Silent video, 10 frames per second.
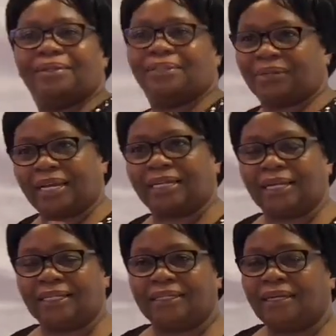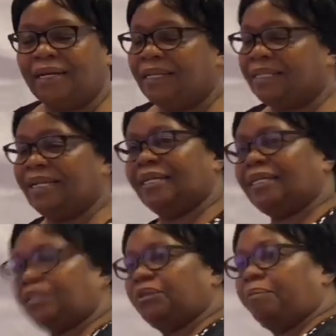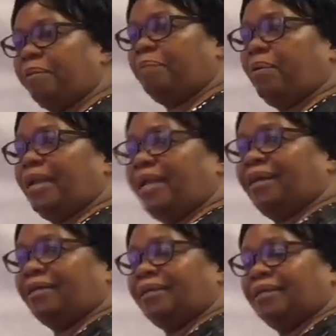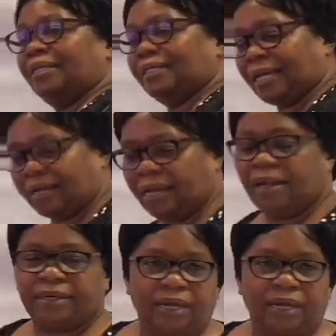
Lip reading: Do you get that? Yeah. The leader should be pulling the chariot.